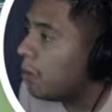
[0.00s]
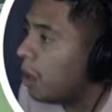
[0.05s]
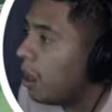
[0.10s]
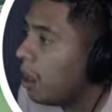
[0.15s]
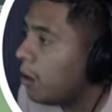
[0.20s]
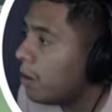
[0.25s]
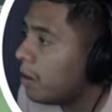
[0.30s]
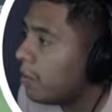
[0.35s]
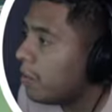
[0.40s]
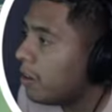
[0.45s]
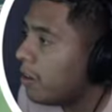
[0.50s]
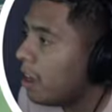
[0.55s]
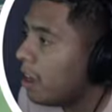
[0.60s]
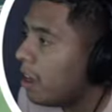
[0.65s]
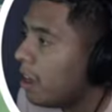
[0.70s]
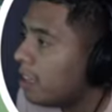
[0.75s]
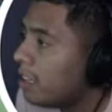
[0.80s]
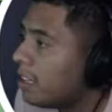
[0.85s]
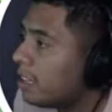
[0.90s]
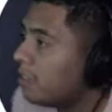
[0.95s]
I don't even know
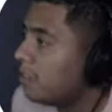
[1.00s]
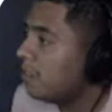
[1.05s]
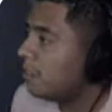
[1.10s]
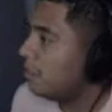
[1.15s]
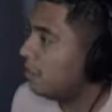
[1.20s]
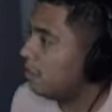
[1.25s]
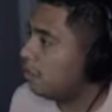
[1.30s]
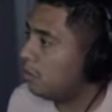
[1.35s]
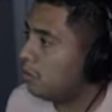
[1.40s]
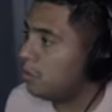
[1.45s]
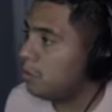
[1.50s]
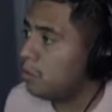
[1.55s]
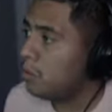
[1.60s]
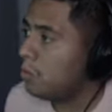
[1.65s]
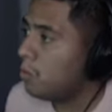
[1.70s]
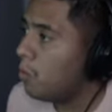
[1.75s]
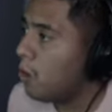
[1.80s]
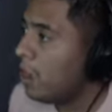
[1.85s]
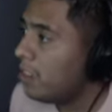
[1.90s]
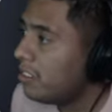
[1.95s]
how you...
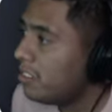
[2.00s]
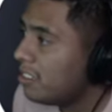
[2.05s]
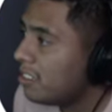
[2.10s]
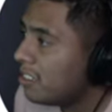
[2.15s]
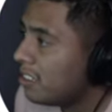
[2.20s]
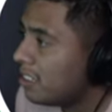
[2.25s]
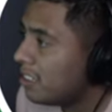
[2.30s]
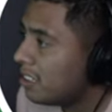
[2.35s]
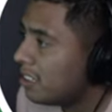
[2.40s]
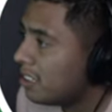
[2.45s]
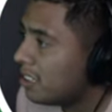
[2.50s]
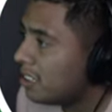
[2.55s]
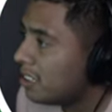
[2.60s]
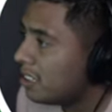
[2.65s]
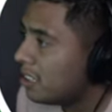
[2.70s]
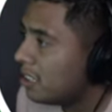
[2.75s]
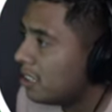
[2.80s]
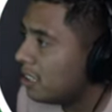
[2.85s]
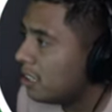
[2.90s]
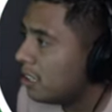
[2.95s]
What?
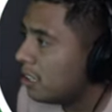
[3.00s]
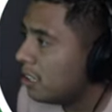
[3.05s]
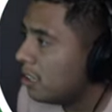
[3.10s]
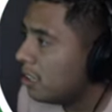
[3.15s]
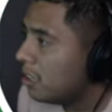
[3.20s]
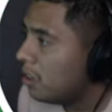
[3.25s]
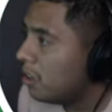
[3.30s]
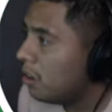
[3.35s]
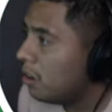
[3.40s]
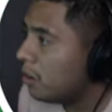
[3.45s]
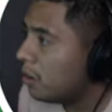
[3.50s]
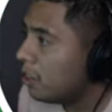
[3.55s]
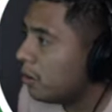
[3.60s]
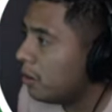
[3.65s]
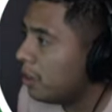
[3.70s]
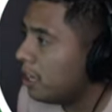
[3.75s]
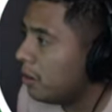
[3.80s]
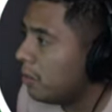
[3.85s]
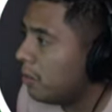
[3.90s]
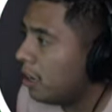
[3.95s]
Okay,
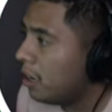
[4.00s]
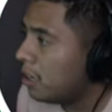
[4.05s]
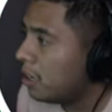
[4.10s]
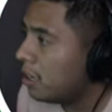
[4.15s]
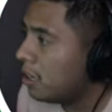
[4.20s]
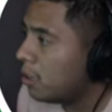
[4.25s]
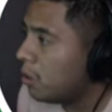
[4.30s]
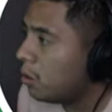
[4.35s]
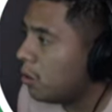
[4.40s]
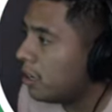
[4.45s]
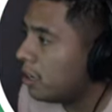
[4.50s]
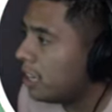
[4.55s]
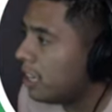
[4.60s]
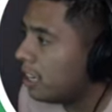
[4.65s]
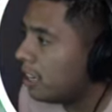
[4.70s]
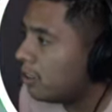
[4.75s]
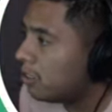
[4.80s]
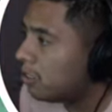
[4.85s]
wait, I'm gonna go ahead and get on